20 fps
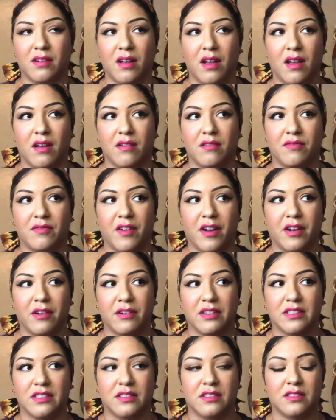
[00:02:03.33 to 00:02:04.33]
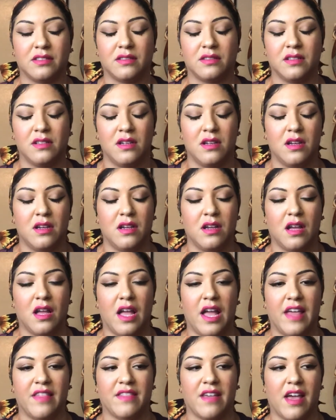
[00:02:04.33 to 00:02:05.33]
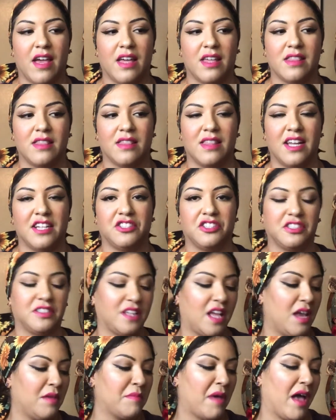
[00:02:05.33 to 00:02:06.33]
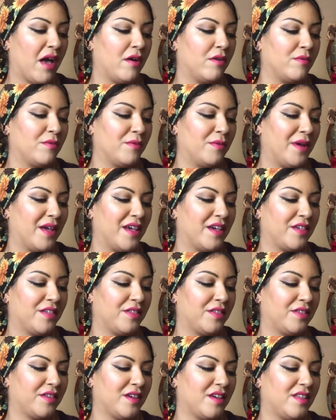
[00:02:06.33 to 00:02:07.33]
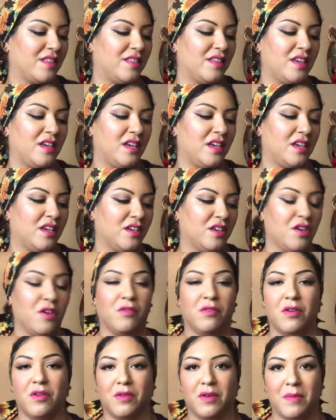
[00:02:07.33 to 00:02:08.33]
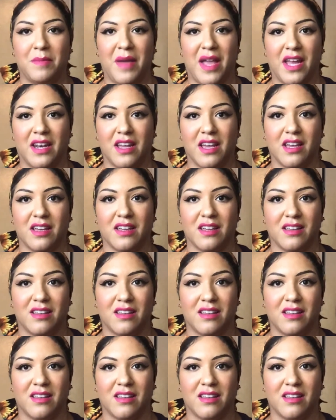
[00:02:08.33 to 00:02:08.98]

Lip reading: fragrance, and then they just came out with the Coco Cabana.